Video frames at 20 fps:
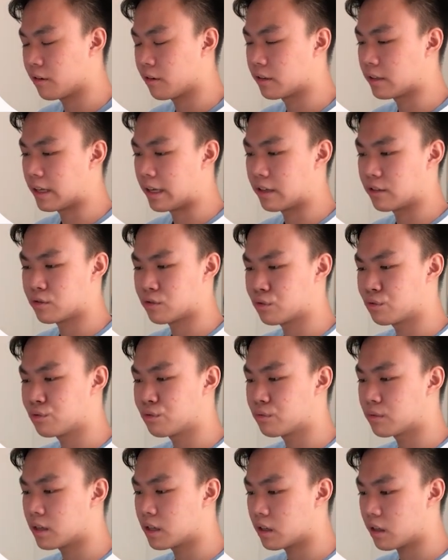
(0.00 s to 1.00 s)
on like
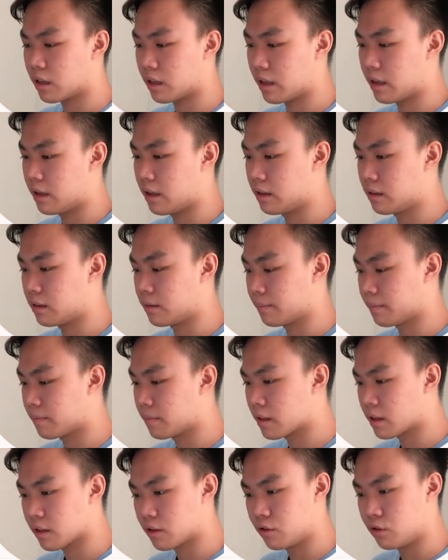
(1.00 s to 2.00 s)
schoolwork and
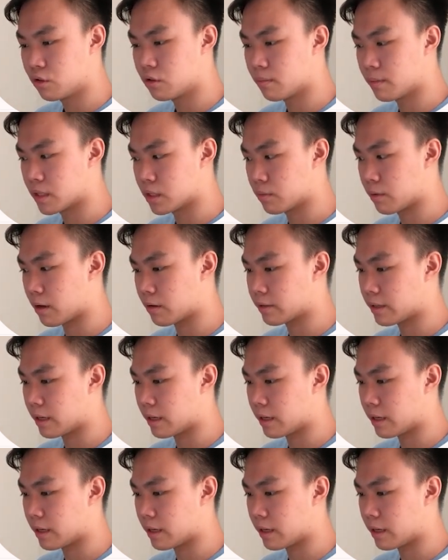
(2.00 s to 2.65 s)
YouTube as well